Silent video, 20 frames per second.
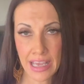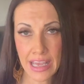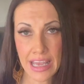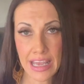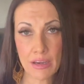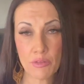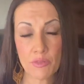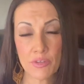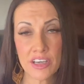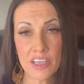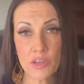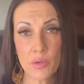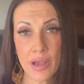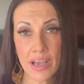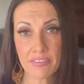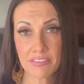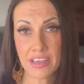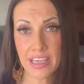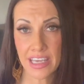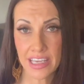And when you
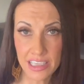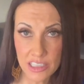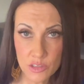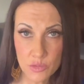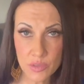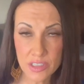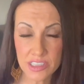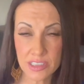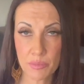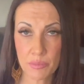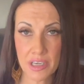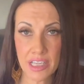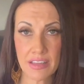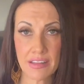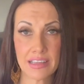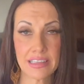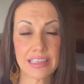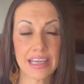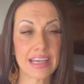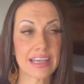have kids with somebody
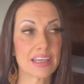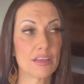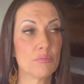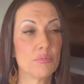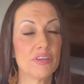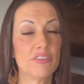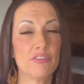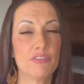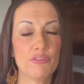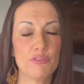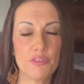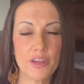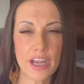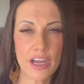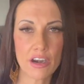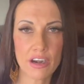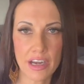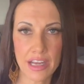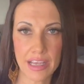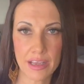like that, it can be
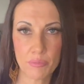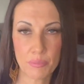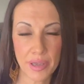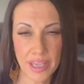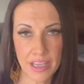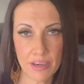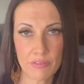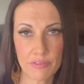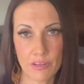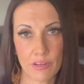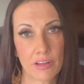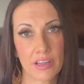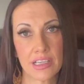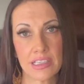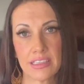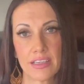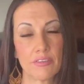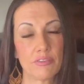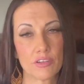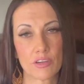very painful and
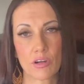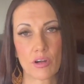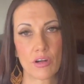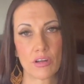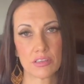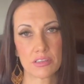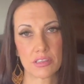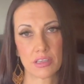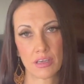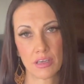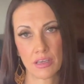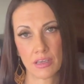difficult.